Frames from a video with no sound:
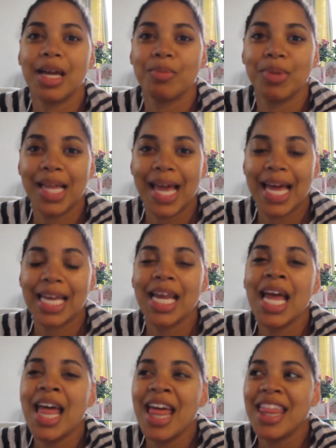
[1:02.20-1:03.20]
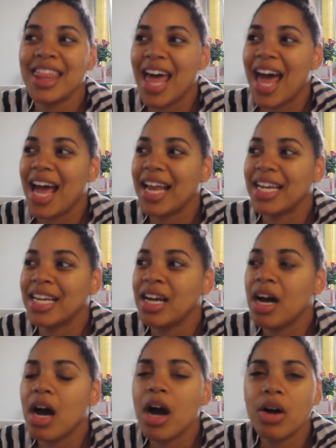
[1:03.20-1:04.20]
and plan that,
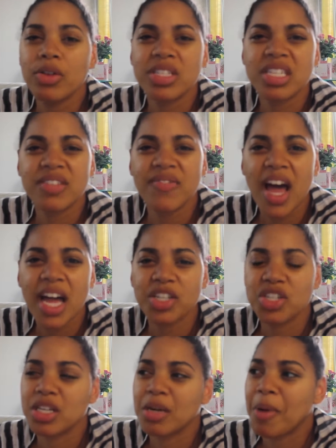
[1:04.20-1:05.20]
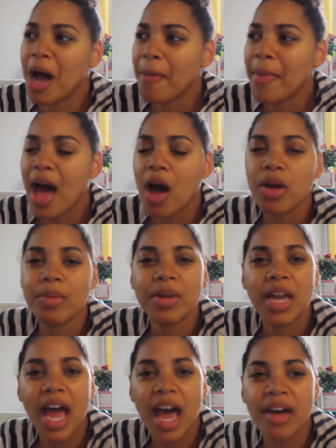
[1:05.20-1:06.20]
oh, this is fine, she's gonna pop out, I'm
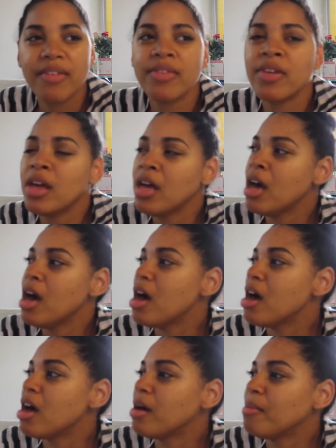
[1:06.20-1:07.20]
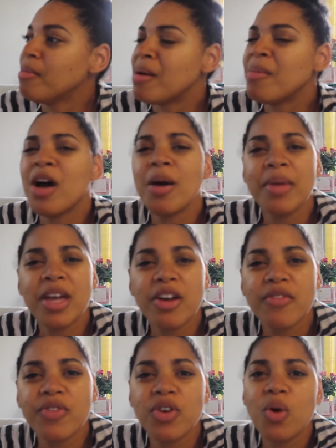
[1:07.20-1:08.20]
gonna have um, my mom
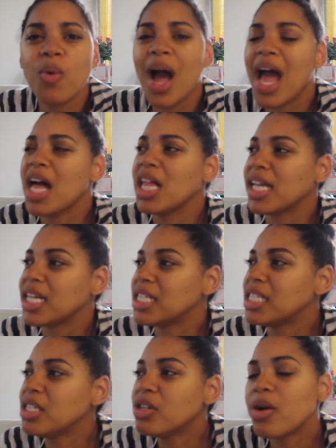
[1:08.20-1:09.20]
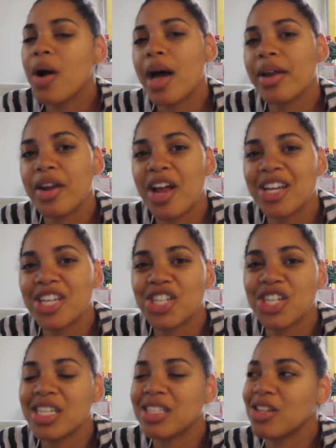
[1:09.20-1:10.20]
here for a while, I can still go out on
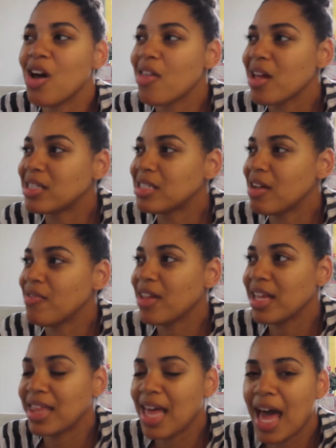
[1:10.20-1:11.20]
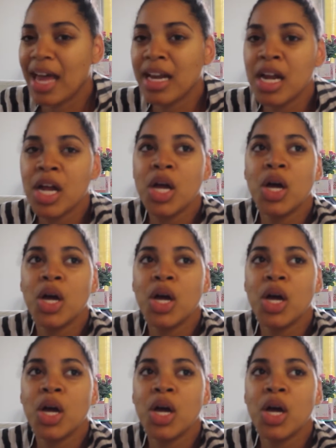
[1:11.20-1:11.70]
auditions, all that stuff like that.